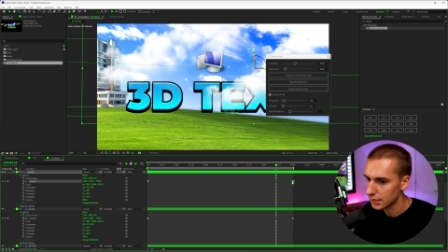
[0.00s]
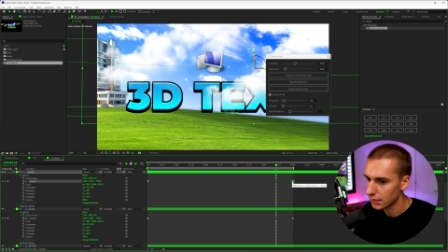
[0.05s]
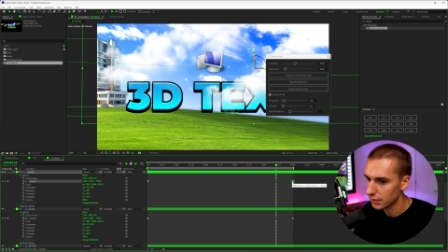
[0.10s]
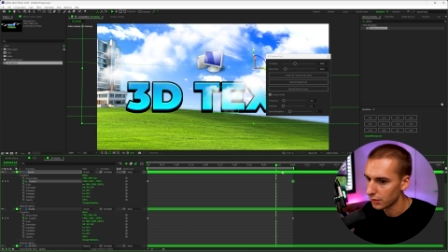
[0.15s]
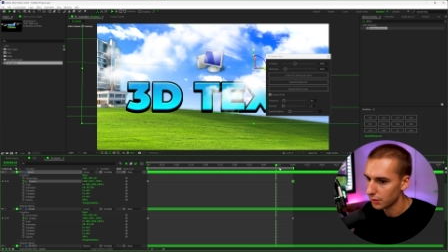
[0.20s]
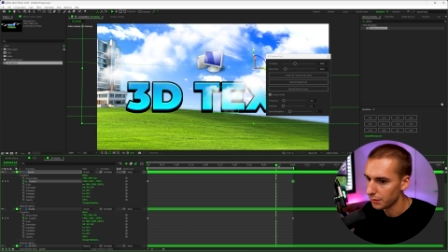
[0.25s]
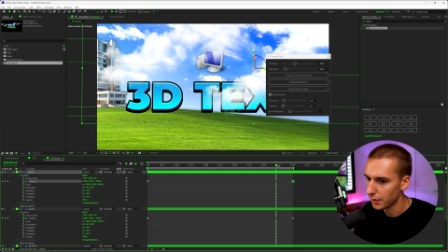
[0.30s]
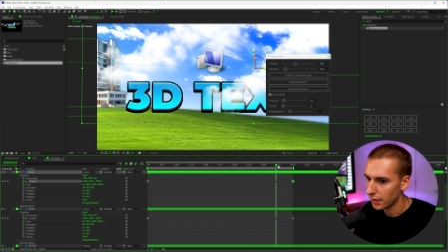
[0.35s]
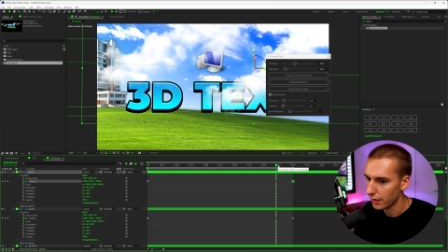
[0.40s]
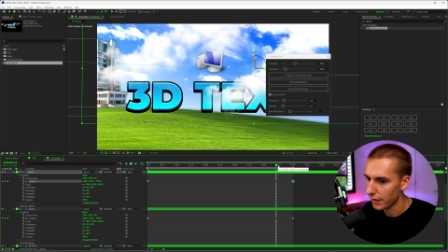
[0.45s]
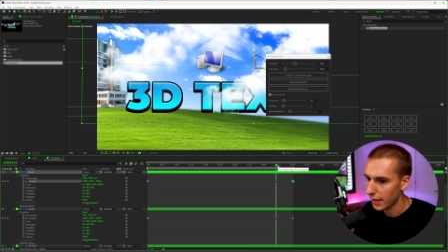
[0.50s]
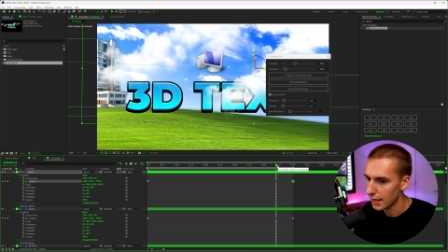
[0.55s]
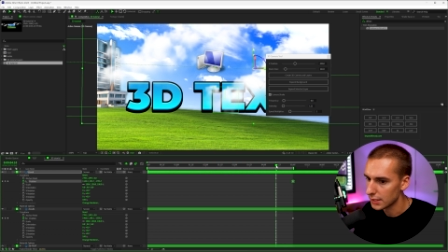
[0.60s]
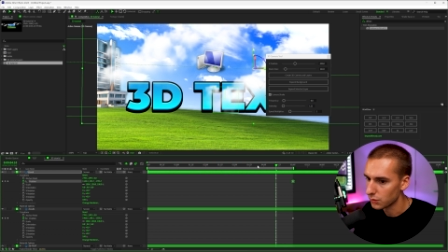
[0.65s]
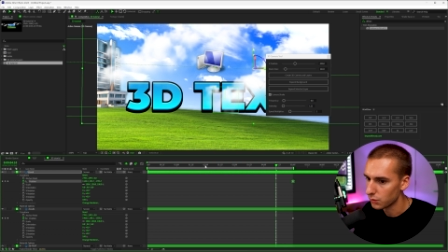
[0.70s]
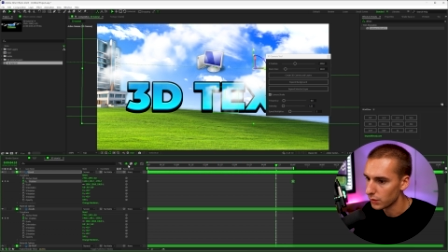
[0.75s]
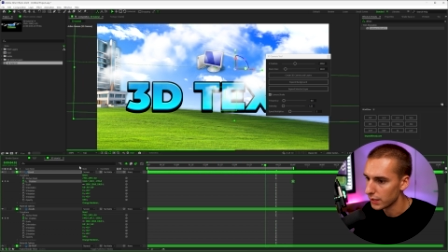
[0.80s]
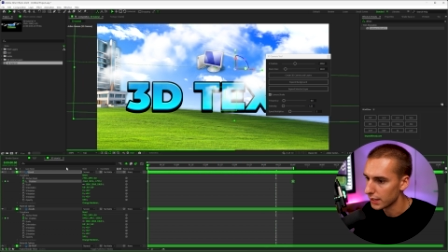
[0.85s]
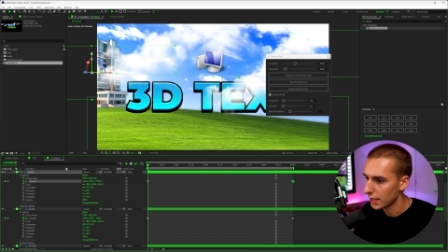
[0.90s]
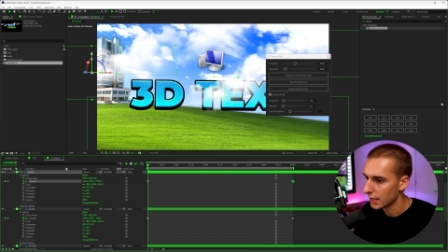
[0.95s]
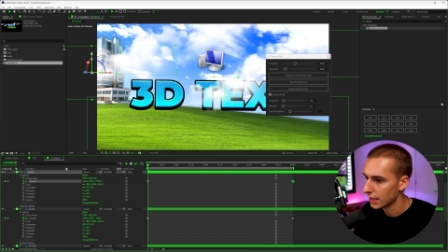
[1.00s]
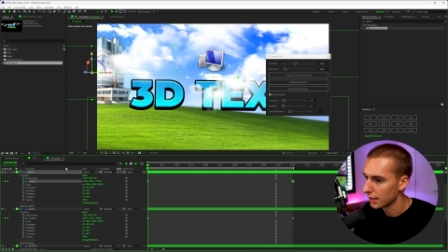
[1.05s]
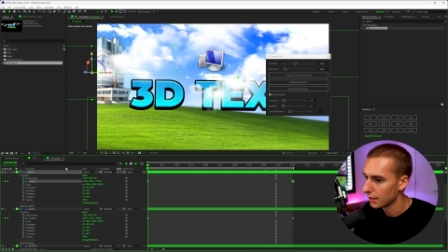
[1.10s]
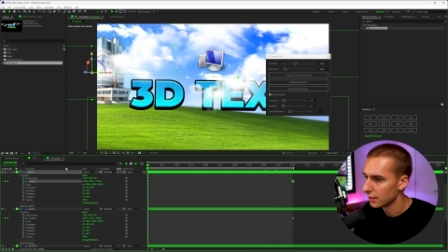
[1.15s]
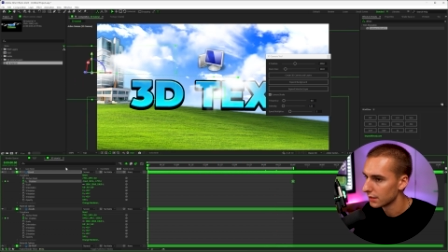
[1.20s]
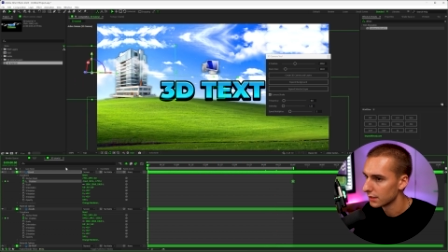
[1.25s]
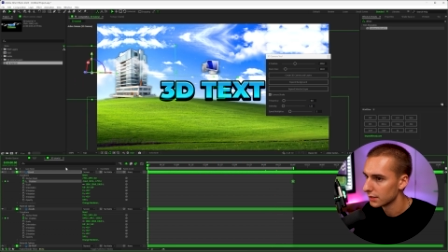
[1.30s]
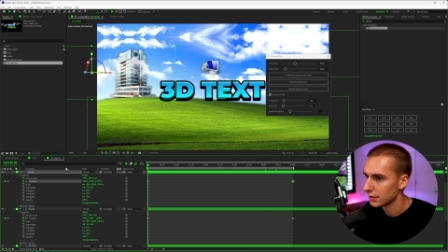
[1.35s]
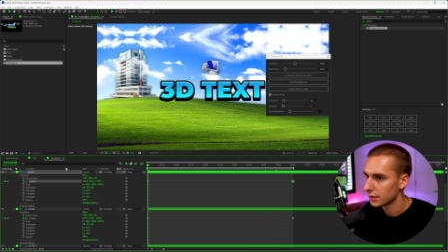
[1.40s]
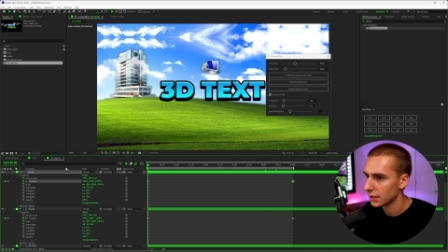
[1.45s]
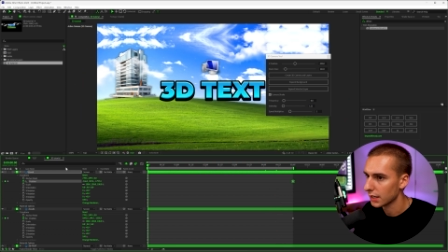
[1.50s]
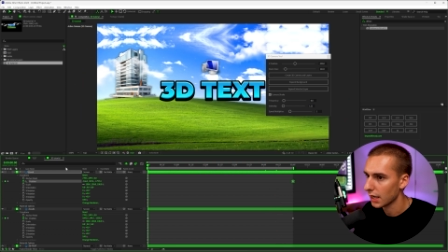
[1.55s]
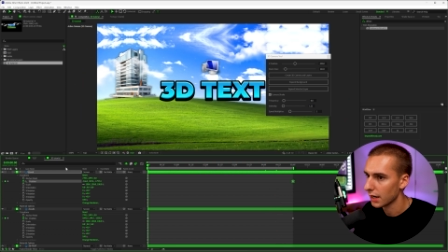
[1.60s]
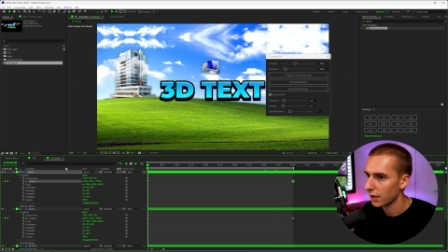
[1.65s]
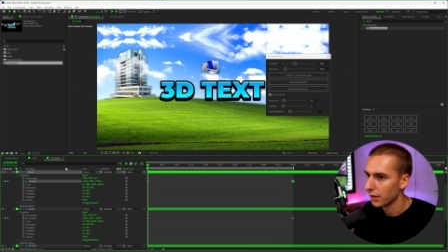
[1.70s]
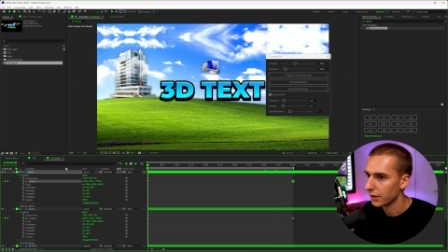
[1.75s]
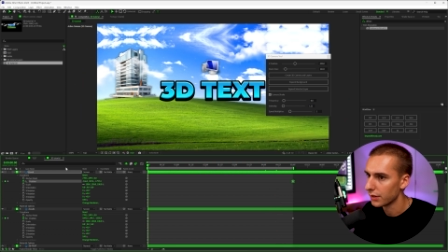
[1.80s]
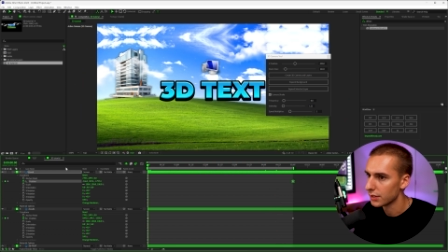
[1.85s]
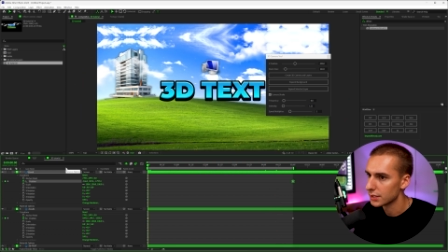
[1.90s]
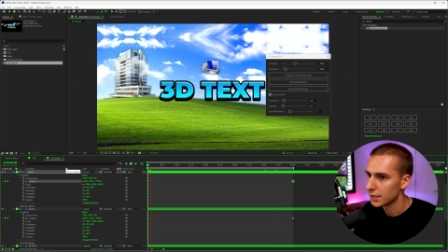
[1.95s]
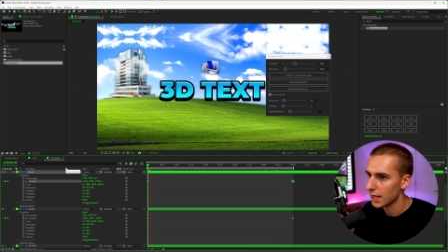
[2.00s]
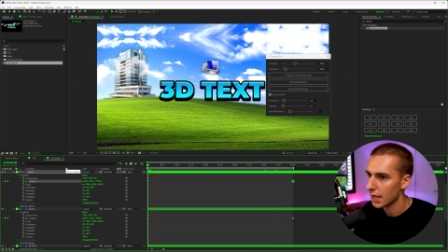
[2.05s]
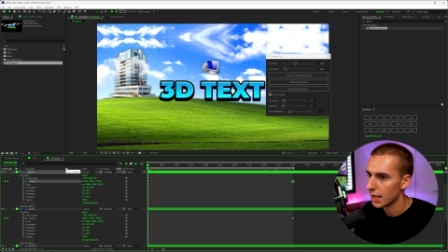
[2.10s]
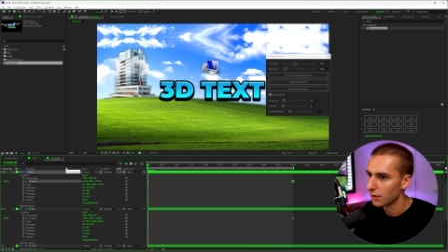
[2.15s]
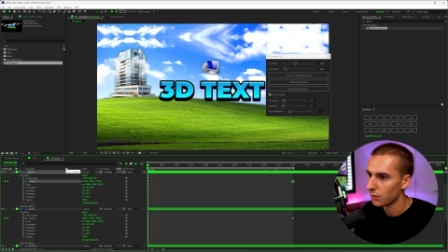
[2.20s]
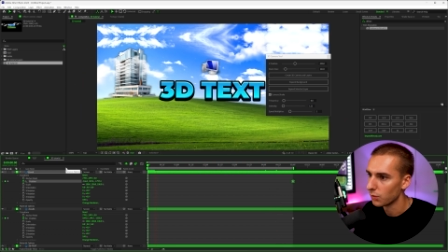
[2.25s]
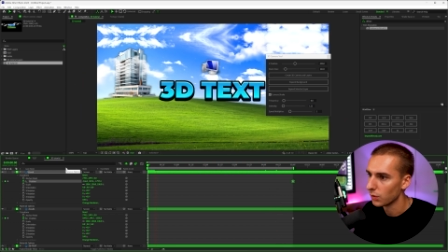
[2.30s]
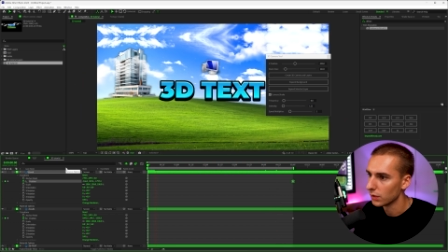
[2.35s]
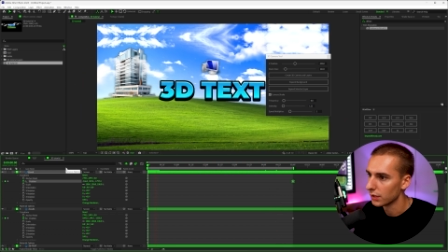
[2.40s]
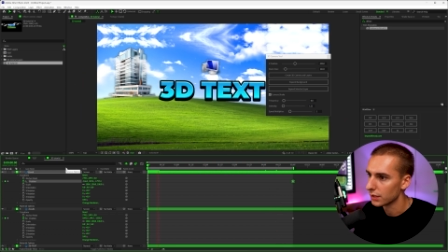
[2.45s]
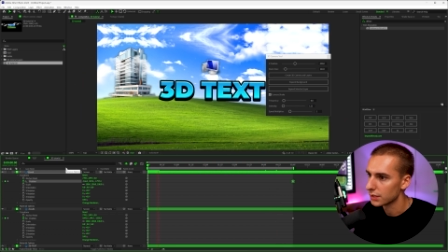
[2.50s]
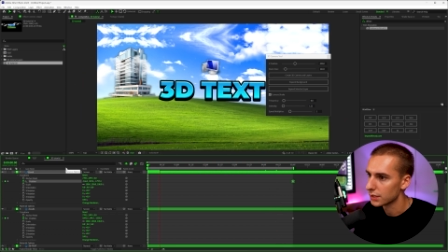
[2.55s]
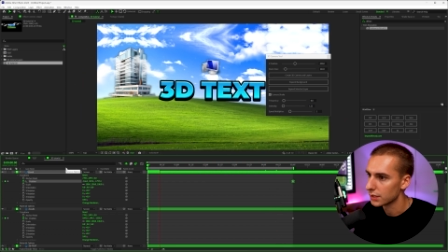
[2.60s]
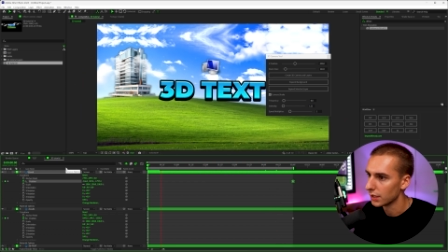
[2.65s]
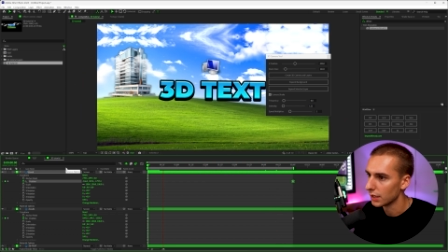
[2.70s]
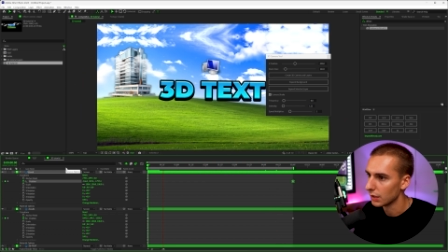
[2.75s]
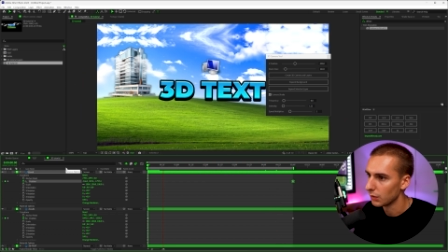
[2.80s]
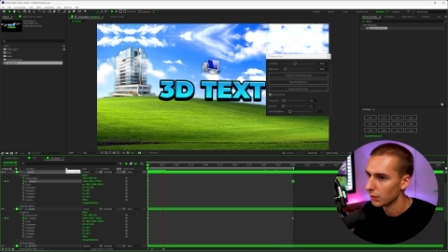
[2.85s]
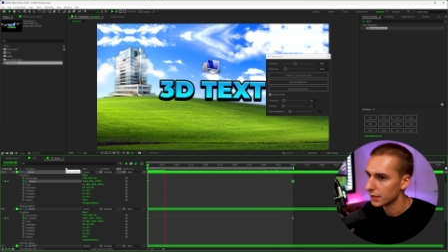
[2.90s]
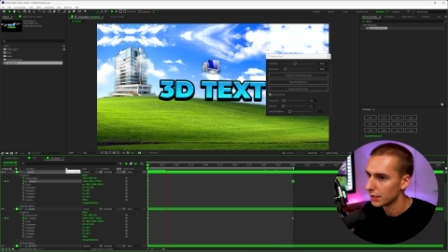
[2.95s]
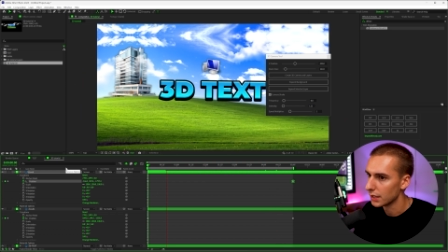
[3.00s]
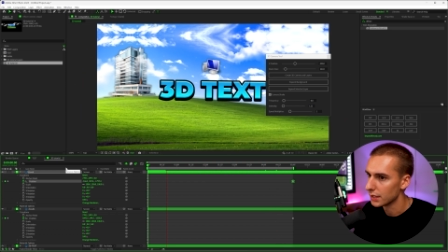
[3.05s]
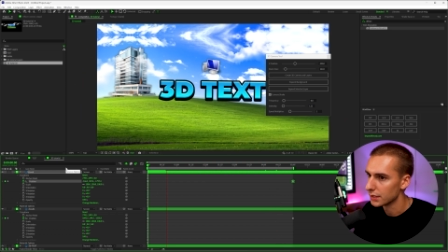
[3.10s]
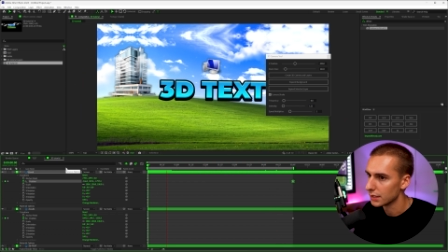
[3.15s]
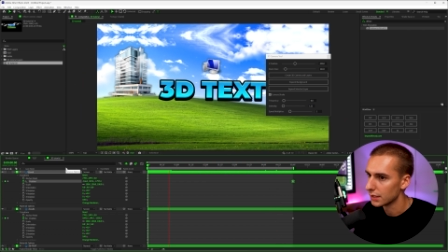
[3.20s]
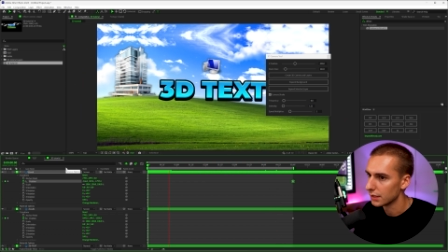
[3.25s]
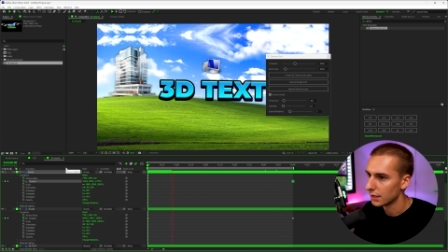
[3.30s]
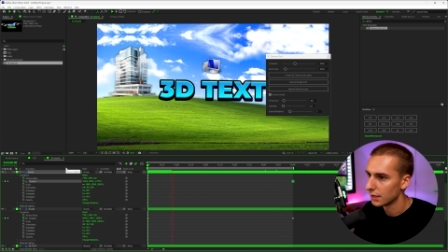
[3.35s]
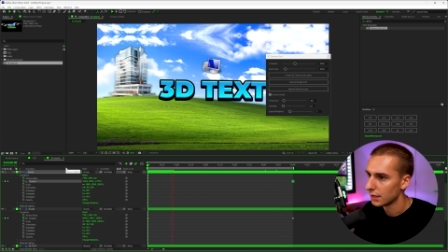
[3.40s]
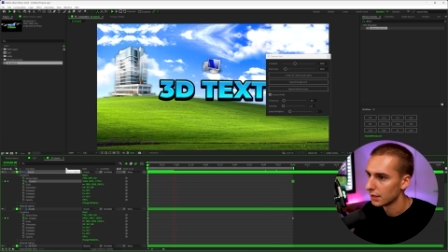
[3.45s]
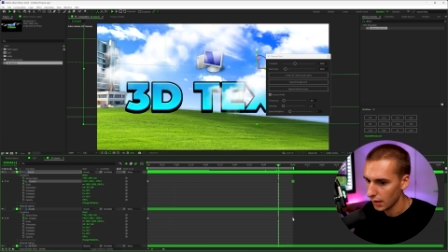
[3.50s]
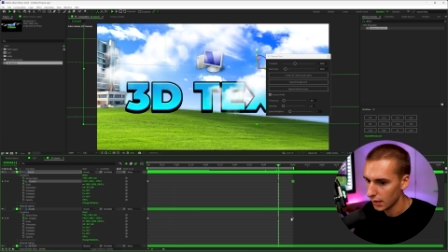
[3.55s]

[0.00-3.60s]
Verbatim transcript: a little bit of that tweaking to kind of understand what looks good and what doesn't.